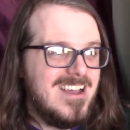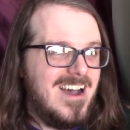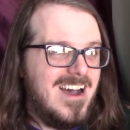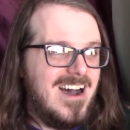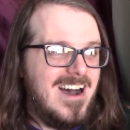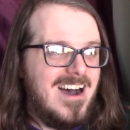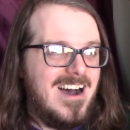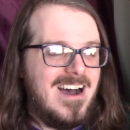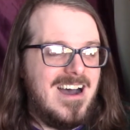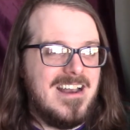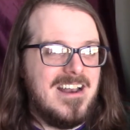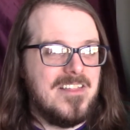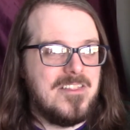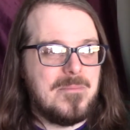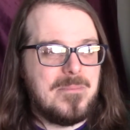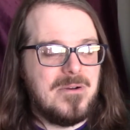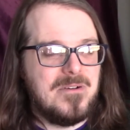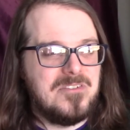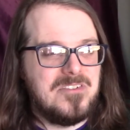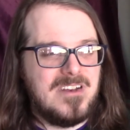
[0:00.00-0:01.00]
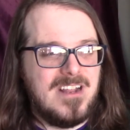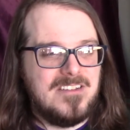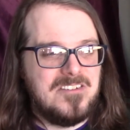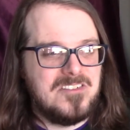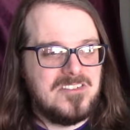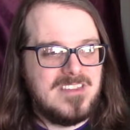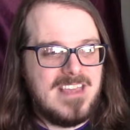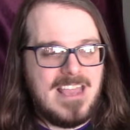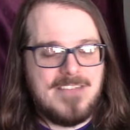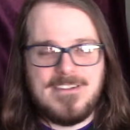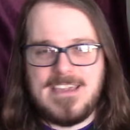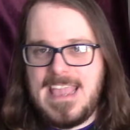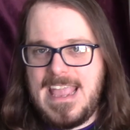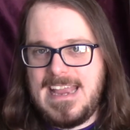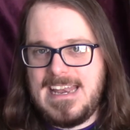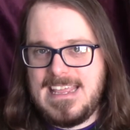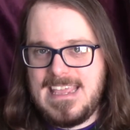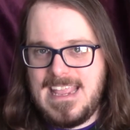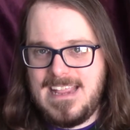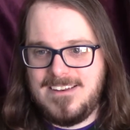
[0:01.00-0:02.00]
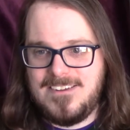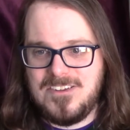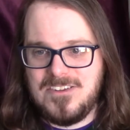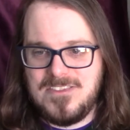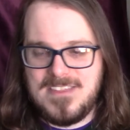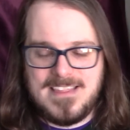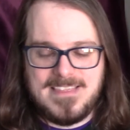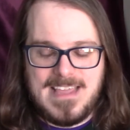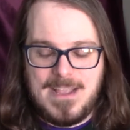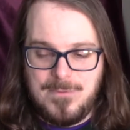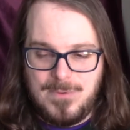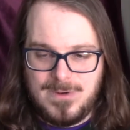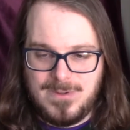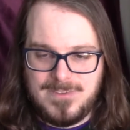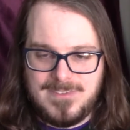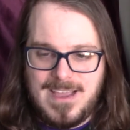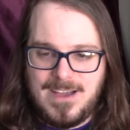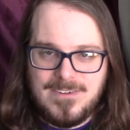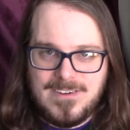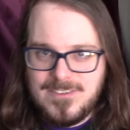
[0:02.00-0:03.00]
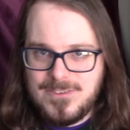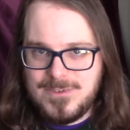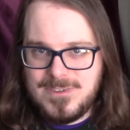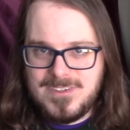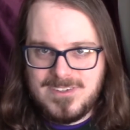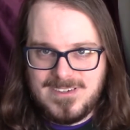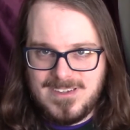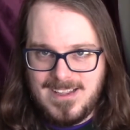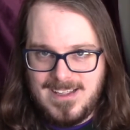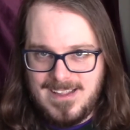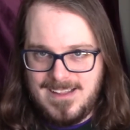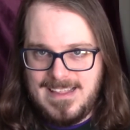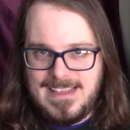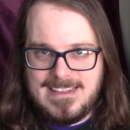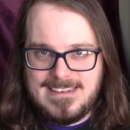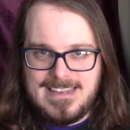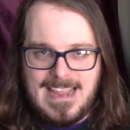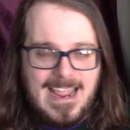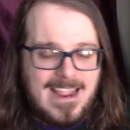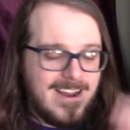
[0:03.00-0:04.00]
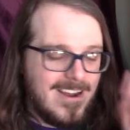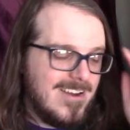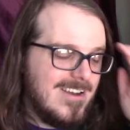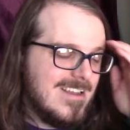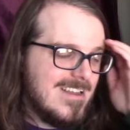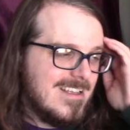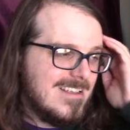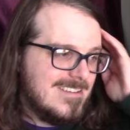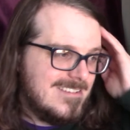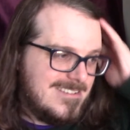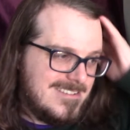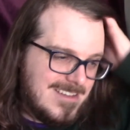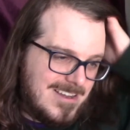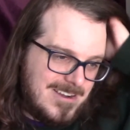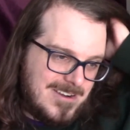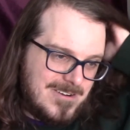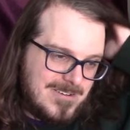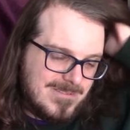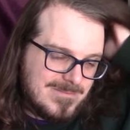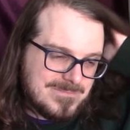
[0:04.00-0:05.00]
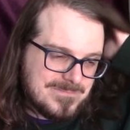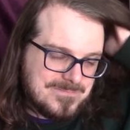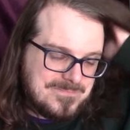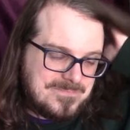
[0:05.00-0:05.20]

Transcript: another person I just gave a candy cane to that they whittled down into like a dagger. So